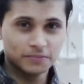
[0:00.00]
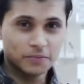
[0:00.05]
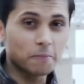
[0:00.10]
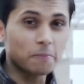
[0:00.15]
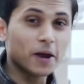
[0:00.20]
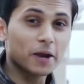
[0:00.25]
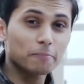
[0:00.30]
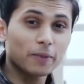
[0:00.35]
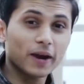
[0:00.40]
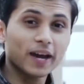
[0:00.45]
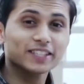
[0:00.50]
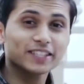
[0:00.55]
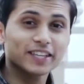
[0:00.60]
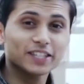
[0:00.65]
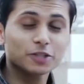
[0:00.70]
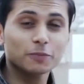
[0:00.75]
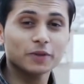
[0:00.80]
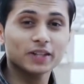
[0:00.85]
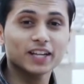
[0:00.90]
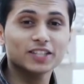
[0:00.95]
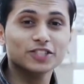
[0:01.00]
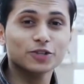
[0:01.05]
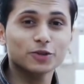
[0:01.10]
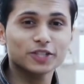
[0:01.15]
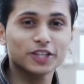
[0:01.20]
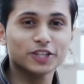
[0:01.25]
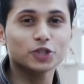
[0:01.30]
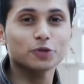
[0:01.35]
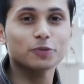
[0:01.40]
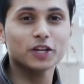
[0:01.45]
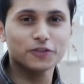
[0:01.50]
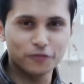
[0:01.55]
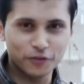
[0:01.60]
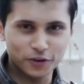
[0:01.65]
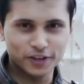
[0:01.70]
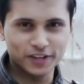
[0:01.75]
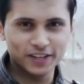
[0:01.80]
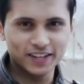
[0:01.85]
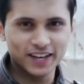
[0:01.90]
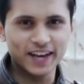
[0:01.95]
My bike tells me it's using too much
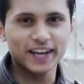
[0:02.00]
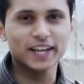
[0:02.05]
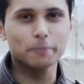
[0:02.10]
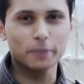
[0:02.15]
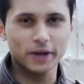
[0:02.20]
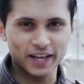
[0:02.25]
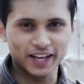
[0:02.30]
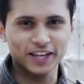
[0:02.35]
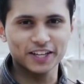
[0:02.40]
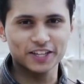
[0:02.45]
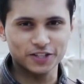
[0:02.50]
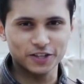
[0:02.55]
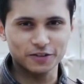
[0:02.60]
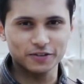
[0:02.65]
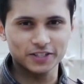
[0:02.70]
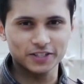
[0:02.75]
fuel and I better get it